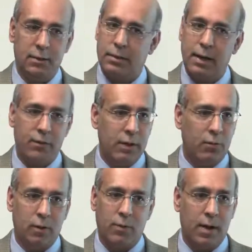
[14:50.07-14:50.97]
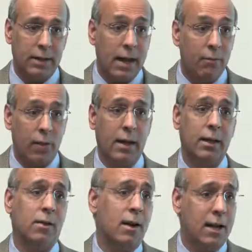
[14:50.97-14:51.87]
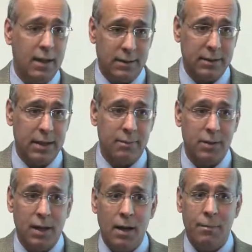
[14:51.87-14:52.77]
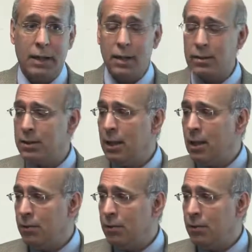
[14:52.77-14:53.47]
it's definitely worthwhile to have regular eye exams because